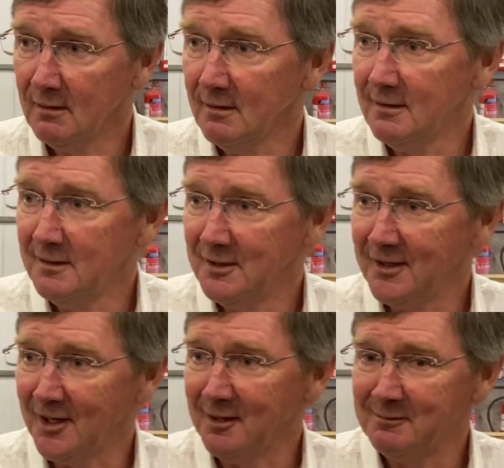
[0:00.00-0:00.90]
Good.
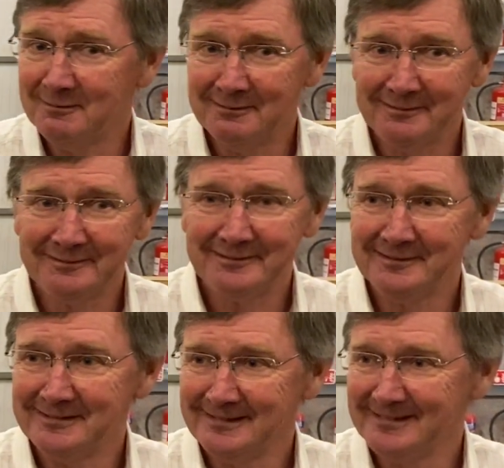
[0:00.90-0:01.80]
Excellent. Yeah.
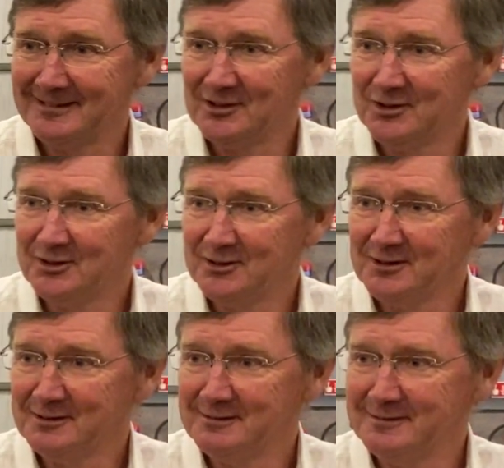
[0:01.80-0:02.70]
Well, thanks for taking
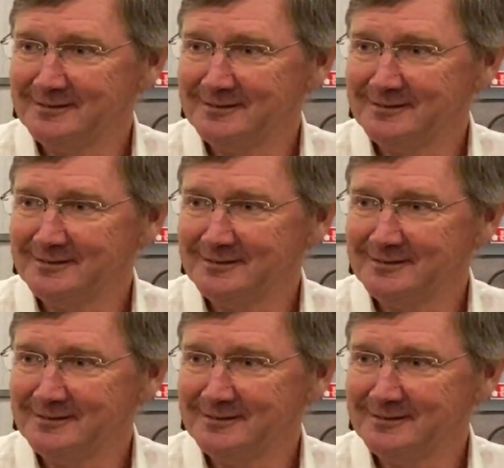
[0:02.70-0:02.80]
some time